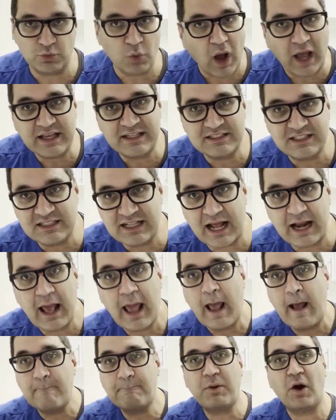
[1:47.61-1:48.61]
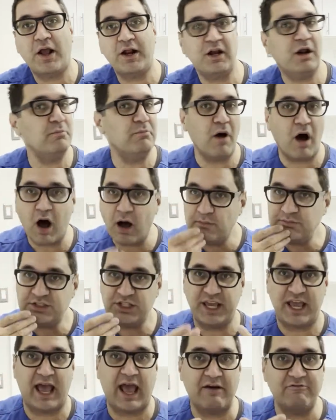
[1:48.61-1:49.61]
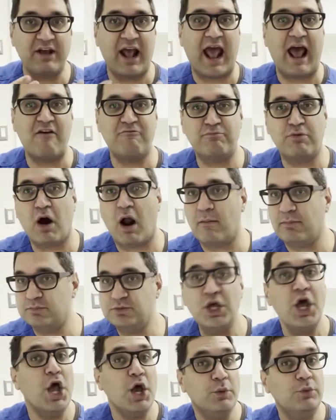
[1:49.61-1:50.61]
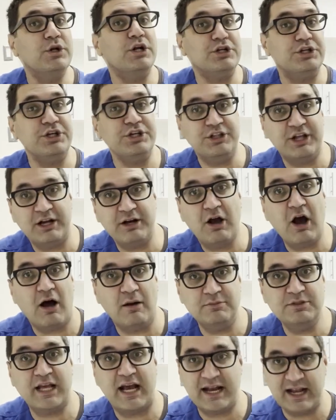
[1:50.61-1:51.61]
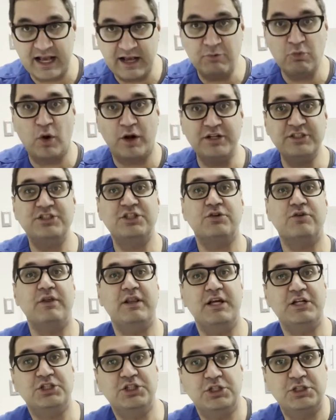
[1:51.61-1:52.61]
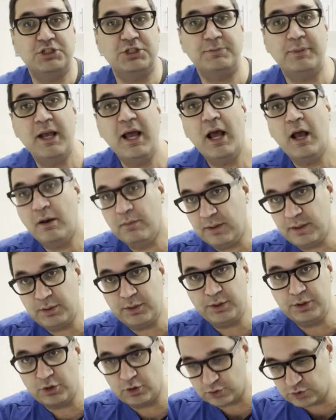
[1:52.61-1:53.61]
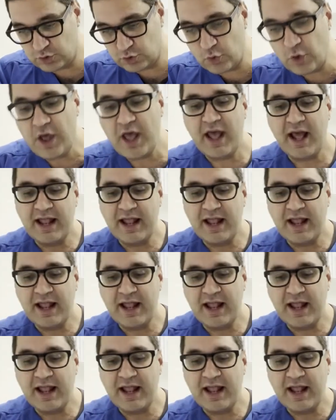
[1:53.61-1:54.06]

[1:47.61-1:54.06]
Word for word: Why is it that pregnant moms can have problems with their teeth and gums? And what is the relationship between those two?